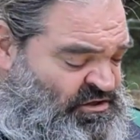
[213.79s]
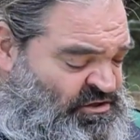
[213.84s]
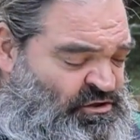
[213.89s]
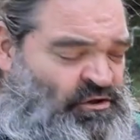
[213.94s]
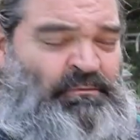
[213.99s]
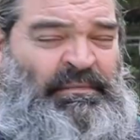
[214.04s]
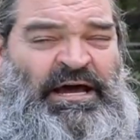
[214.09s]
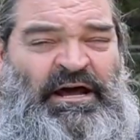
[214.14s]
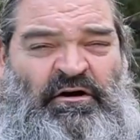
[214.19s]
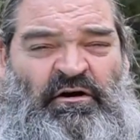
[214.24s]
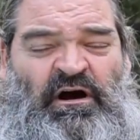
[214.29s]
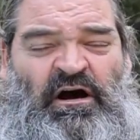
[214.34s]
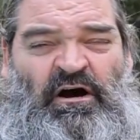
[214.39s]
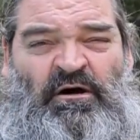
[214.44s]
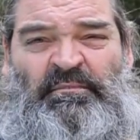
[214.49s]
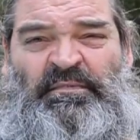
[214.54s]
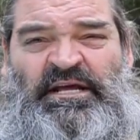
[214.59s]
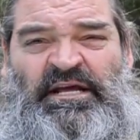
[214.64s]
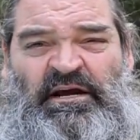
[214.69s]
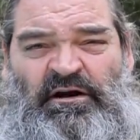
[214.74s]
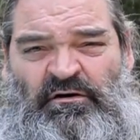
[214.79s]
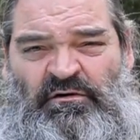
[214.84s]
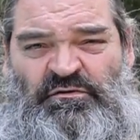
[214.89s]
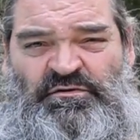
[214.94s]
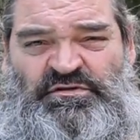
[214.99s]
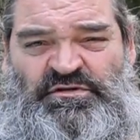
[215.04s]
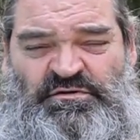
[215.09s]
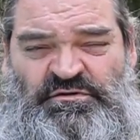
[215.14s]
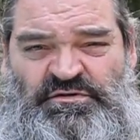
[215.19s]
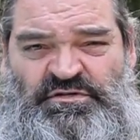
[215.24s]
No matter how many
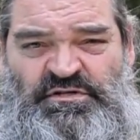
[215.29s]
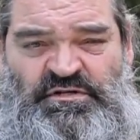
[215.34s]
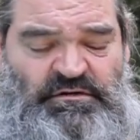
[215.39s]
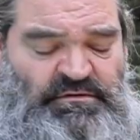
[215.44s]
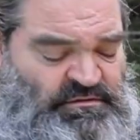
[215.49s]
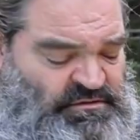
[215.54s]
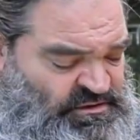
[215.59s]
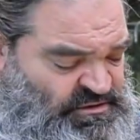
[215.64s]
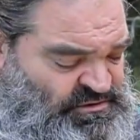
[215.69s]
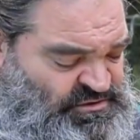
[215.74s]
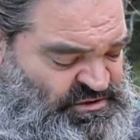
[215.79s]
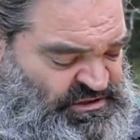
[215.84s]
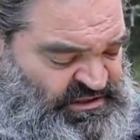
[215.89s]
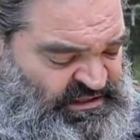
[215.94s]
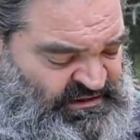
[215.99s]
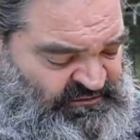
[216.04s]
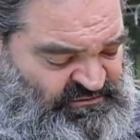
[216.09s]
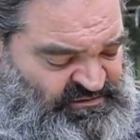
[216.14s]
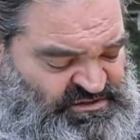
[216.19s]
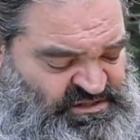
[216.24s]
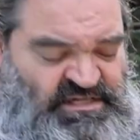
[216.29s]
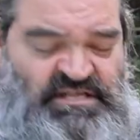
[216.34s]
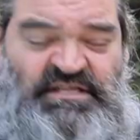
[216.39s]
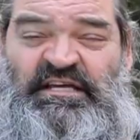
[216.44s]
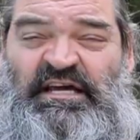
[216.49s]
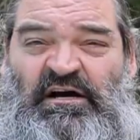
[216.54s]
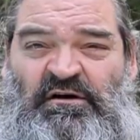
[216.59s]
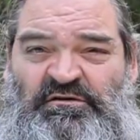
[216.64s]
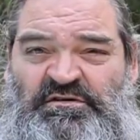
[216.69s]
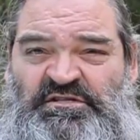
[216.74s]
arrows you shoot, you should never see
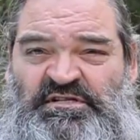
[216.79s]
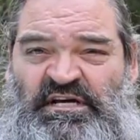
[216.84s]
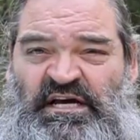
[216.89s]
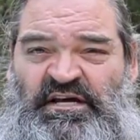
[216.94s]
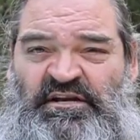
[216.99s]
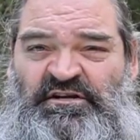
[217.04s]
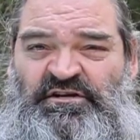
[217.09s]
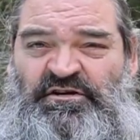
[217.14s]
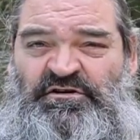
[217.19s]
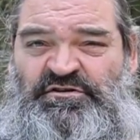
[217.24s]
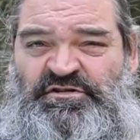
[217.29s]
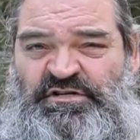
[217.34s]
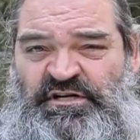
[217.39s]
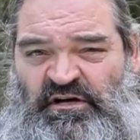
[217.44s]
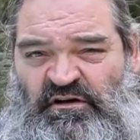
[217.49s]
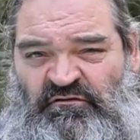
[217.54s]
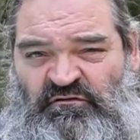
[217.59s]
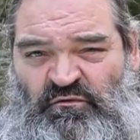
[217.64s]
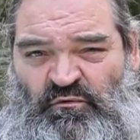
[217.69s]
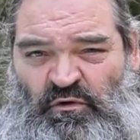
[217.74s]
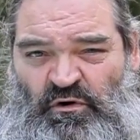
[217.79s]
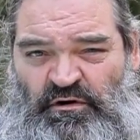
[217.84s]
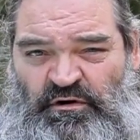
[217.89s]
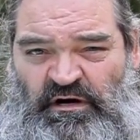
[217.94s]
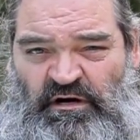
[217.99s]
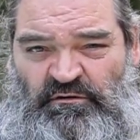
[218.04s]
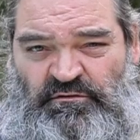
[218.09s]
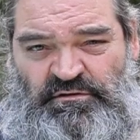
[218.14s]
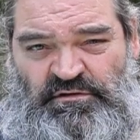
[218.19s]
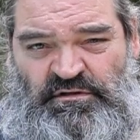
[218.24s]
the outside of your shelf wore
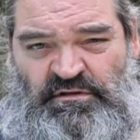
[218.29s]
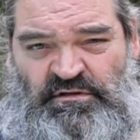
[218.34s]
out.